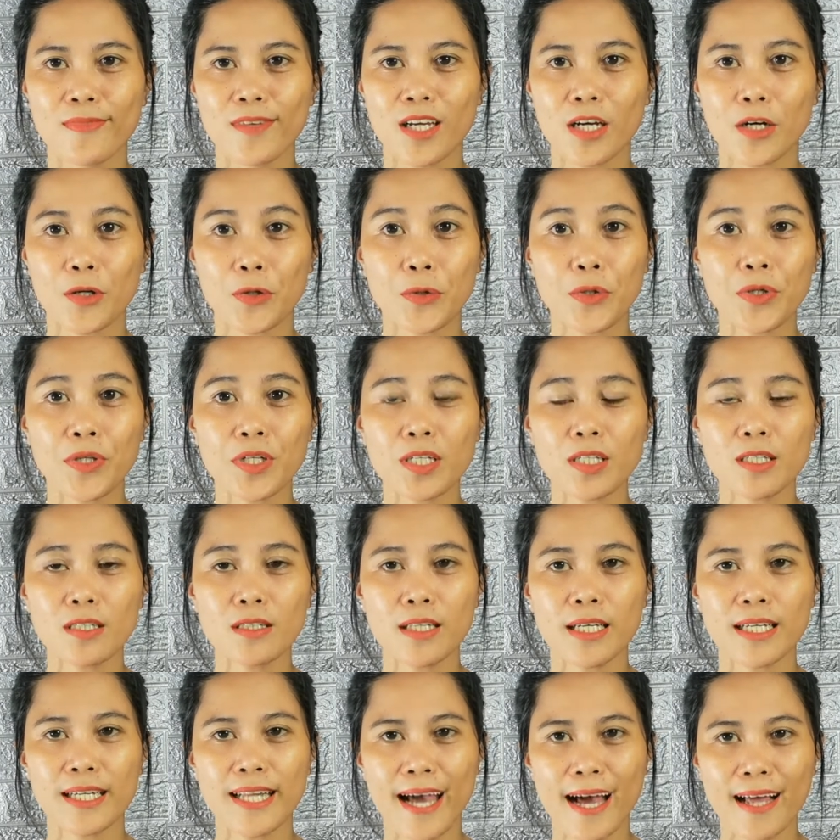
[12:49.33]
critical
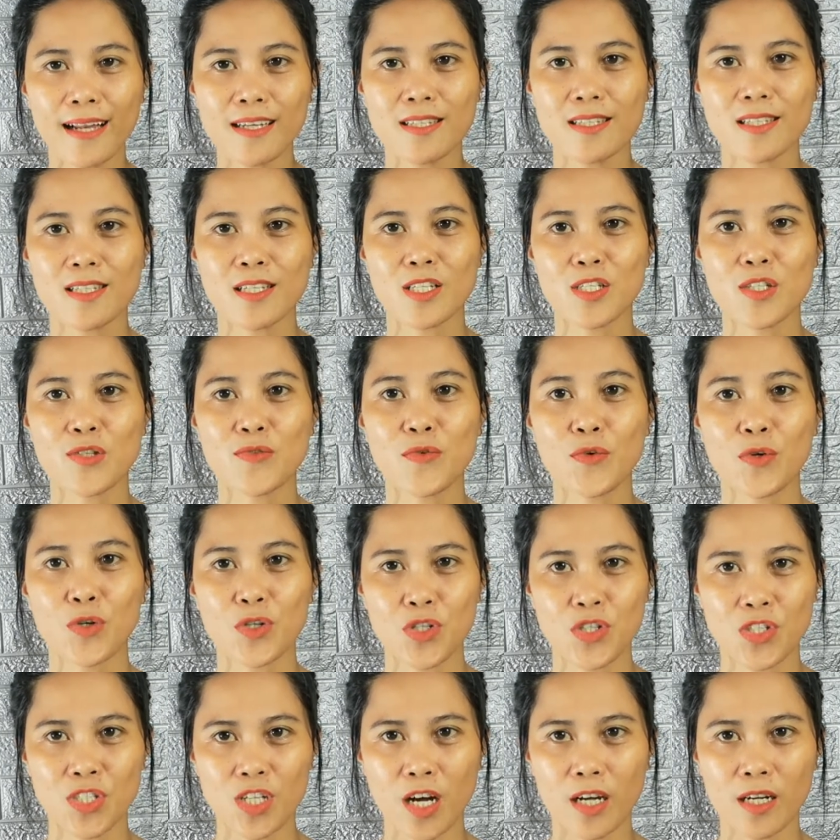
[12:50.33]
analysis for
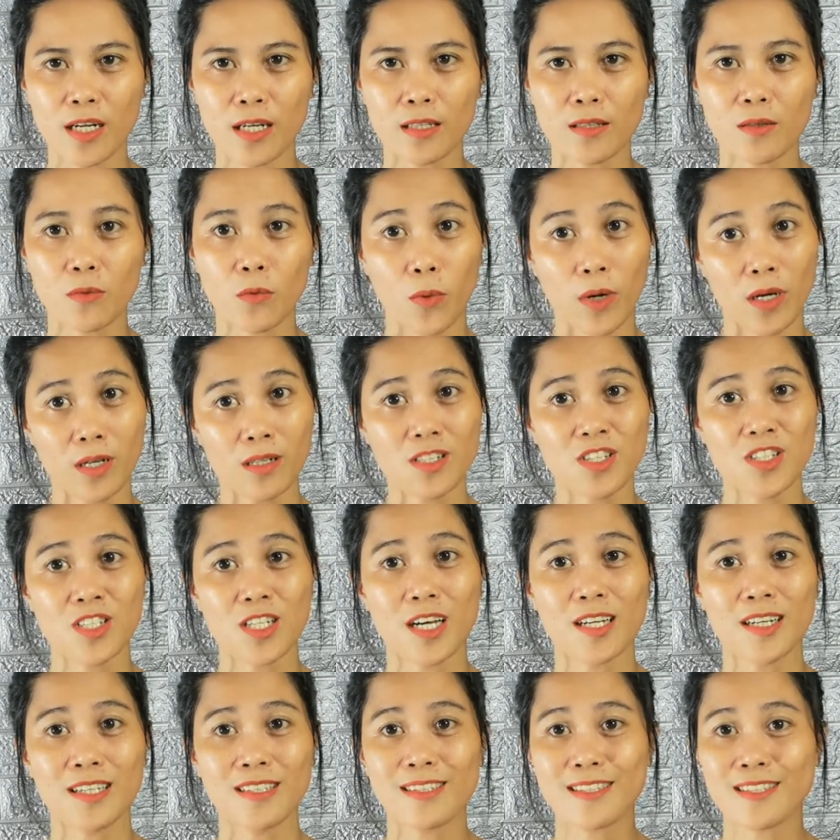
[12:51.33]
a sonnet. Well, a
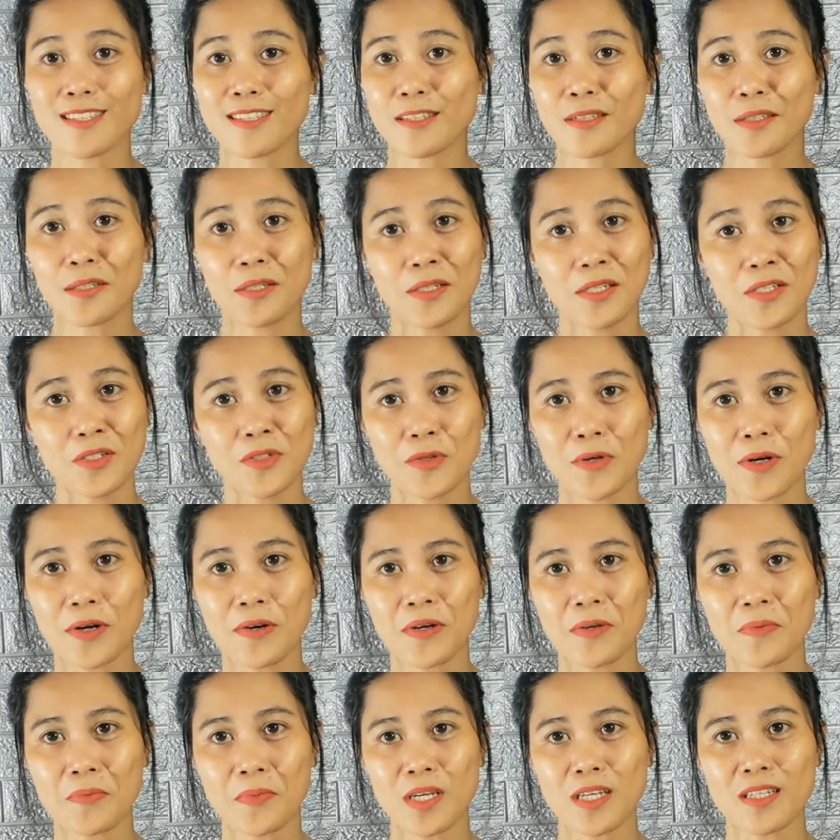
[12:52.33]
sonnet is still a
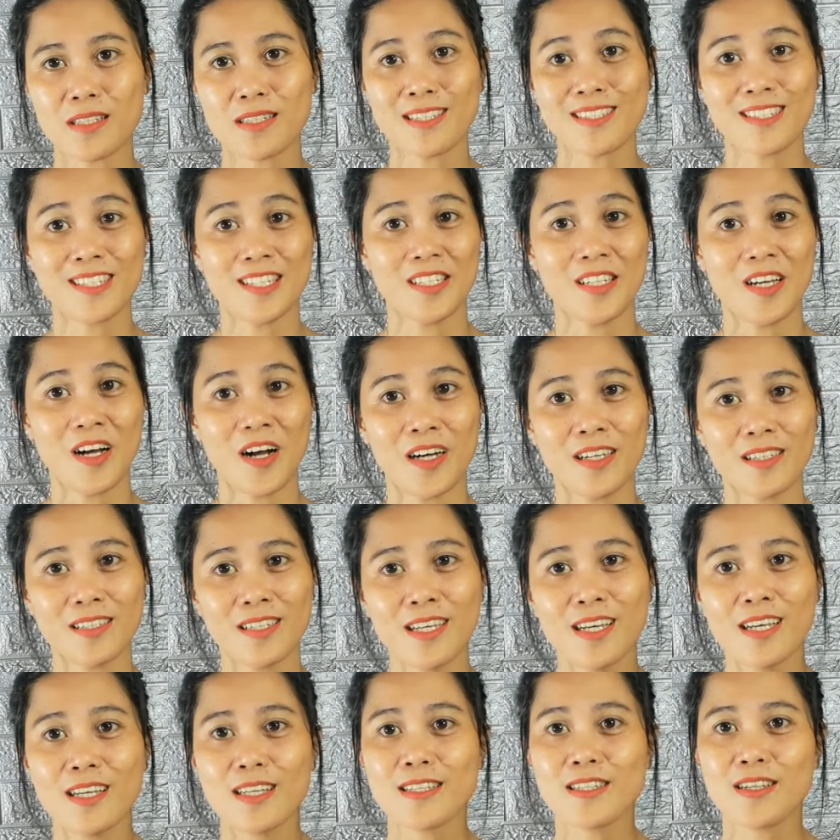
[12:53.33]
literary piece, is it not?
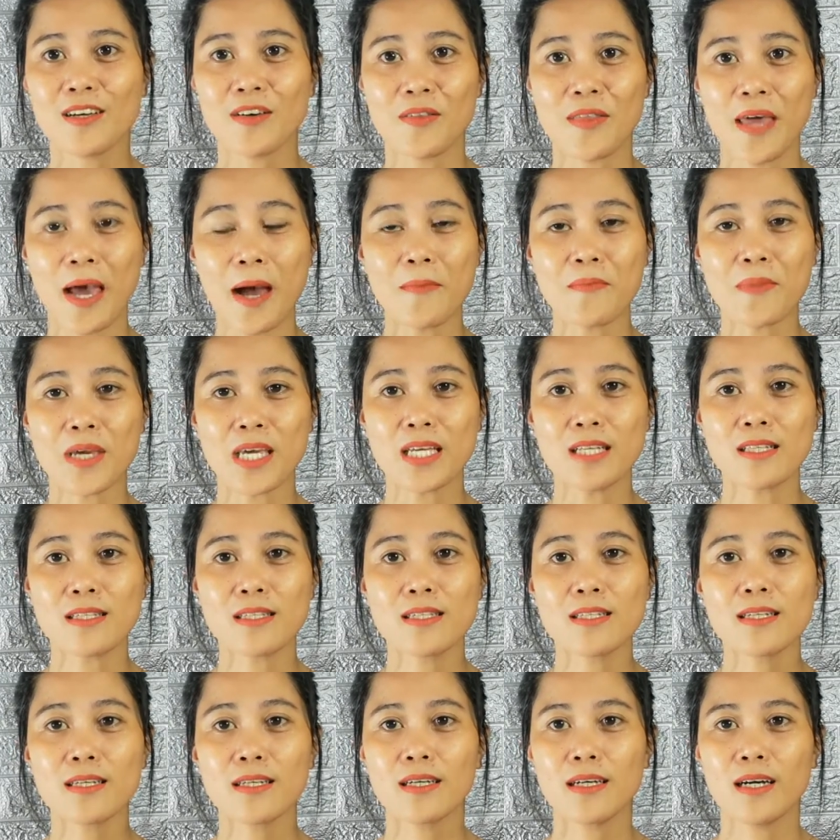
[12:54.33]
So that
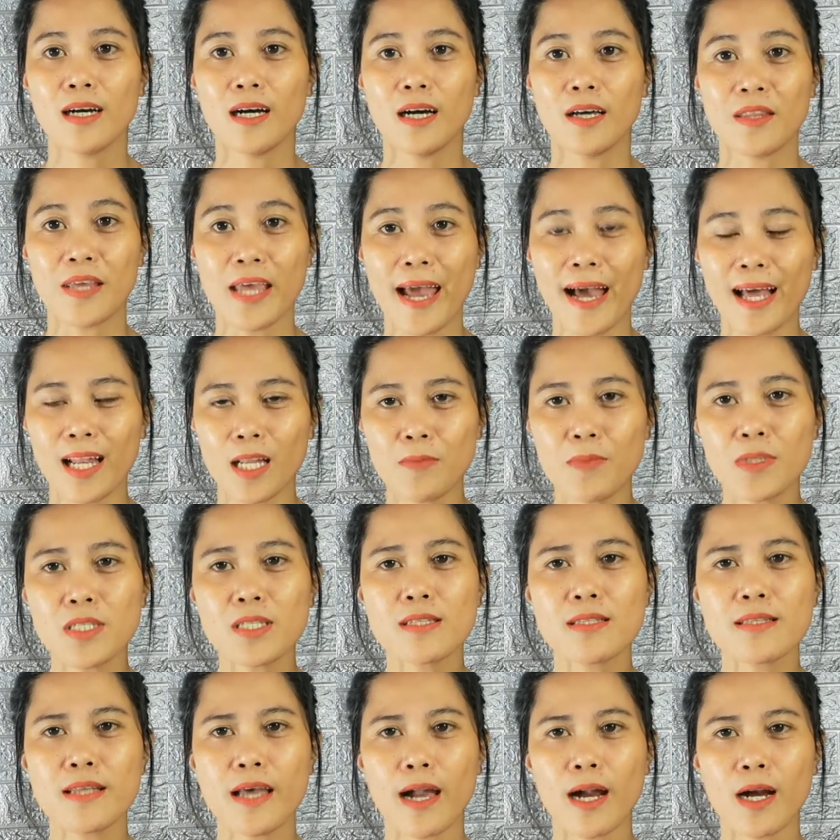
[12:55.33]
means the
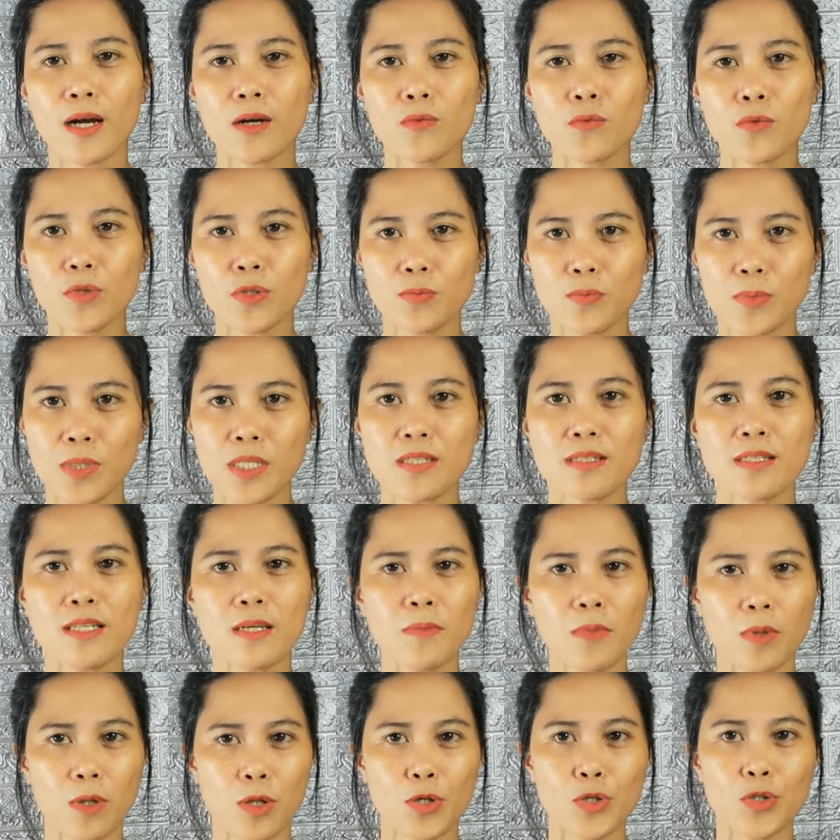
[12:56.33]
elements there would be
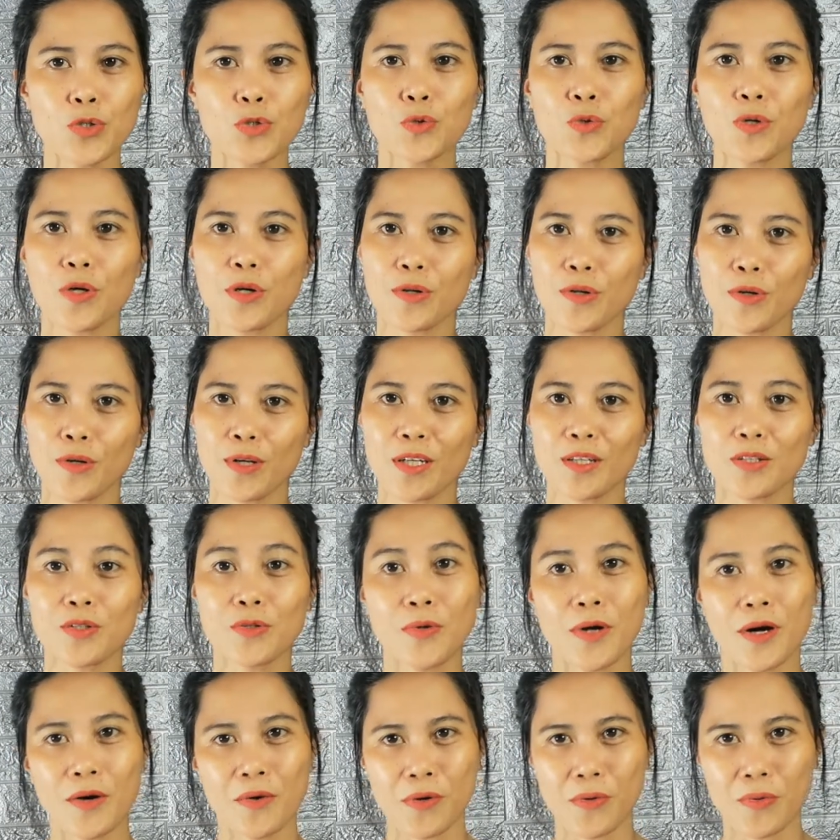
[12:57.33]
similar to other
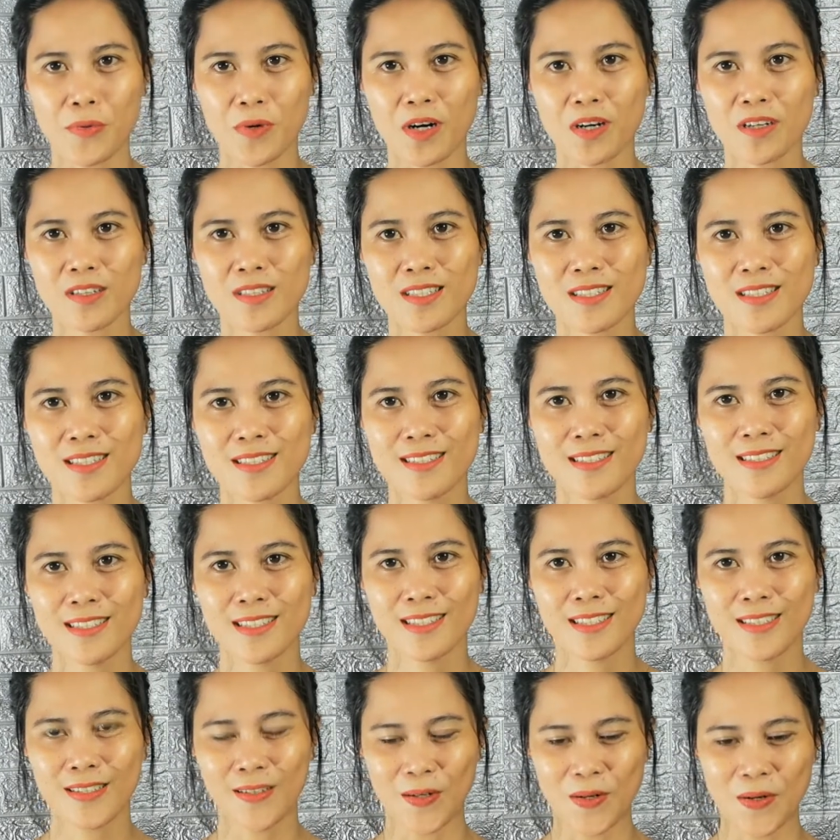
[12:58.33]
literary works.
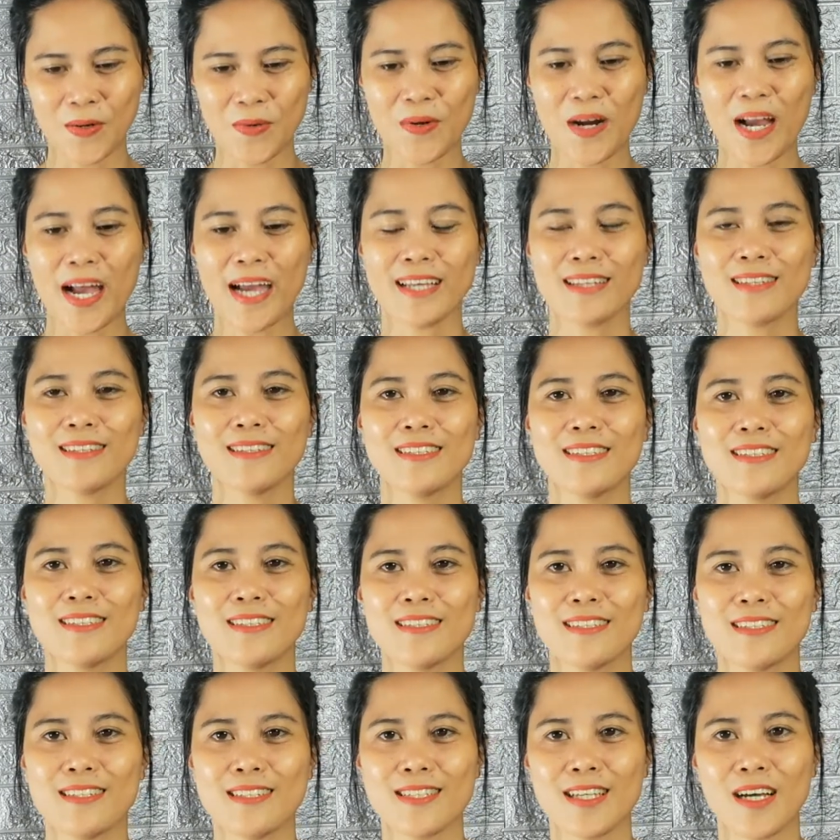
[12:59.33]
Alright,
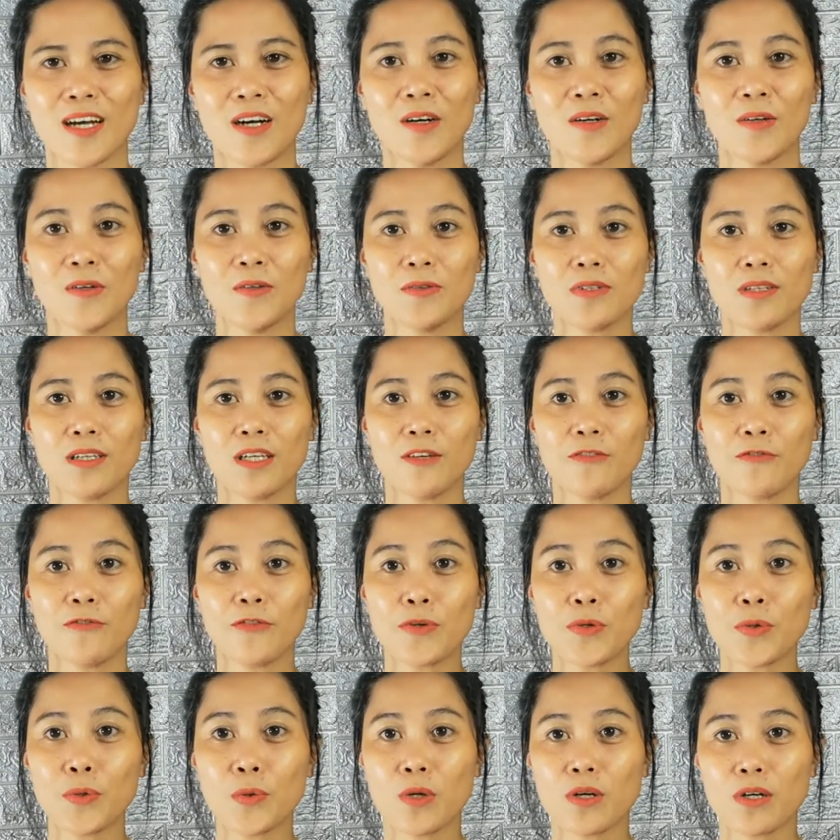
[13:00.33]
so if
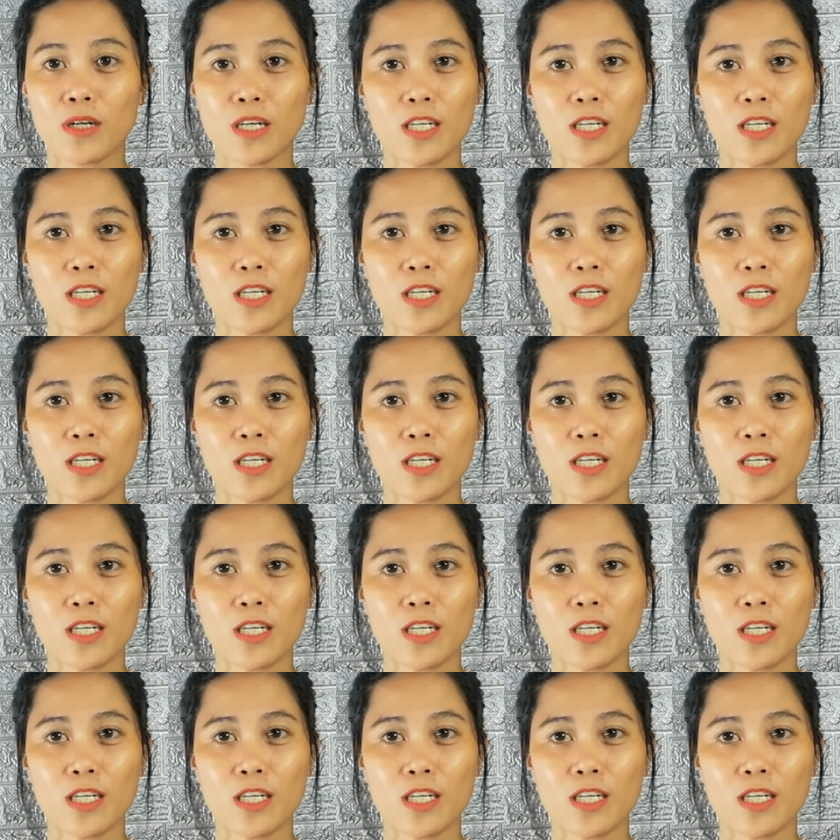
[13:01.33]
you are